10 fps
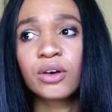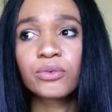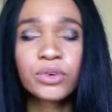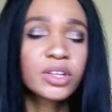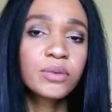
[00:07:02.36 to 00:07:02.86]

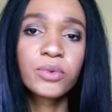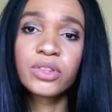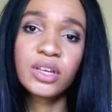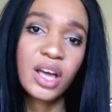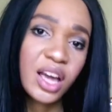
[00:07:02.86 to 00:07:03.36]
really more
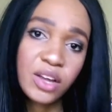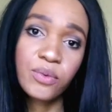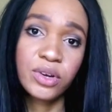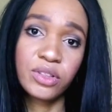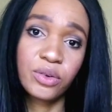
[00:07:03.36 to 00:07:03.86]
than
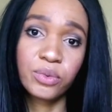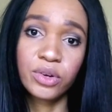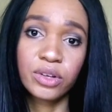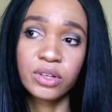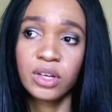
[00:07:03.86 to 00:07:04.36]
anyone in the
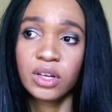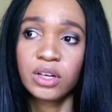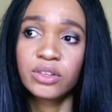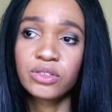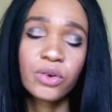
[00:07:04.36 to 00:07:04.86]
world,
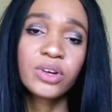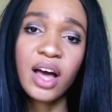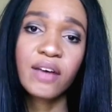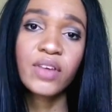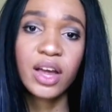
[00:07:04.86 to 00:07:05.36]
don't
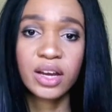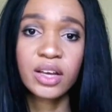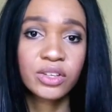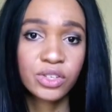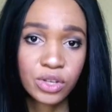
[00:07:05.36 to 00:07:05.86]
have
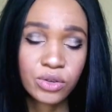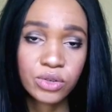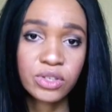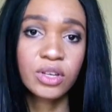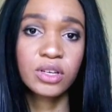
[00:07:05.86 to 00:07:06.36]
any
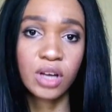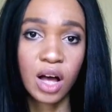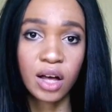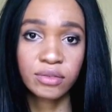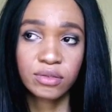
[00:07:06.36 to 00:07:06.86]
excuse to
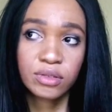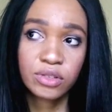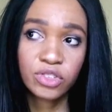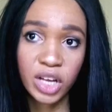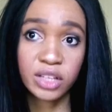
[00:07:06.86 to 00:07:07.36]
not
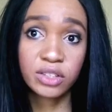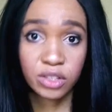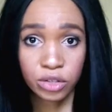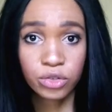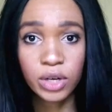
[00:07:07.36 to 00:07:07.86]
chase
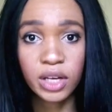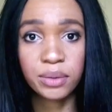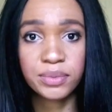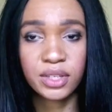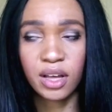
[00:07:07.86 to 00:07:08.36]
their
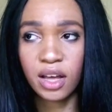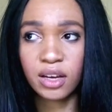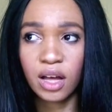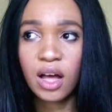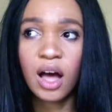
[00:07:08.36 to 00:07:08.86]
dreams.
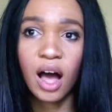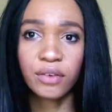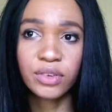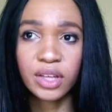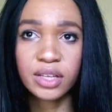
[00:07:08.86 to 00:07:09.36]
And
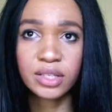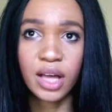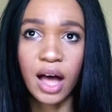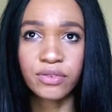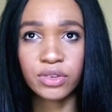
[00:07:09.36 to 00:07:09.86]
I realized
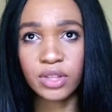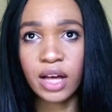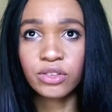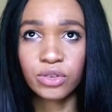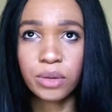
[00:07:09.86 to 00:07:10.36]
after
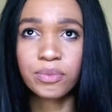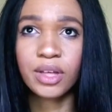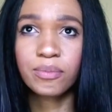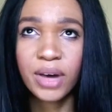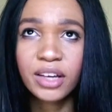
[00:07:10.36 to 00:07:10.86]
that trip
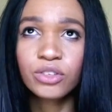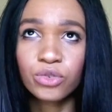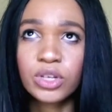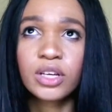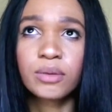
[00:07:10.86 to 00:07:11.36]
that my
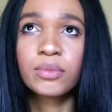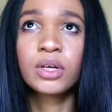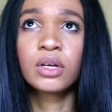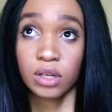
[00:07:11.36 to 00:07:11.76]
dream